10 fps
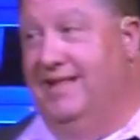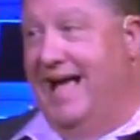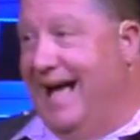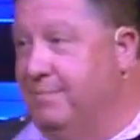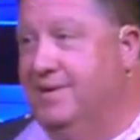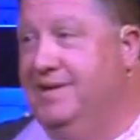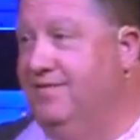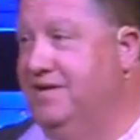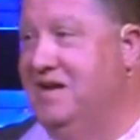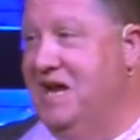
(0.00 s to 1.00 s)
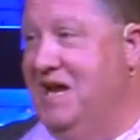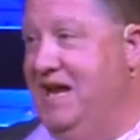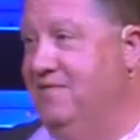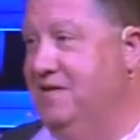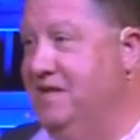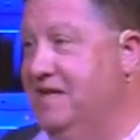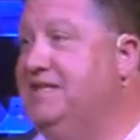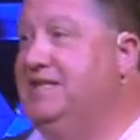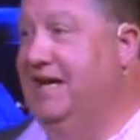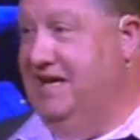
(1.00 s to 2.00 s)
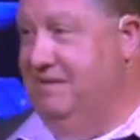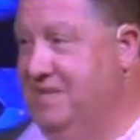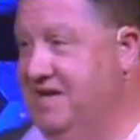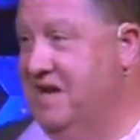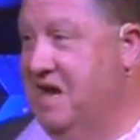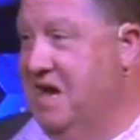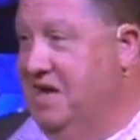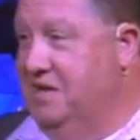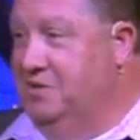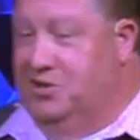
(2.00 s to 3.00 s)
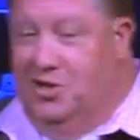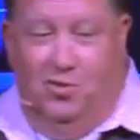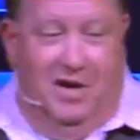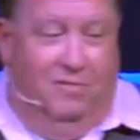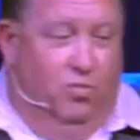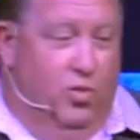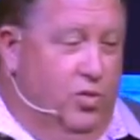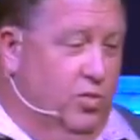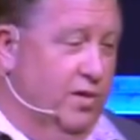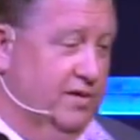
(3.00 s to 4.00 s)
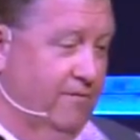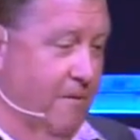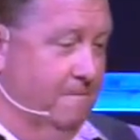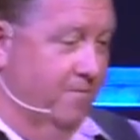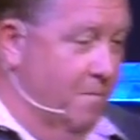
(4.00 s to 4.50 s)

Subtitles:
that happened even in this time. And so Ruth was from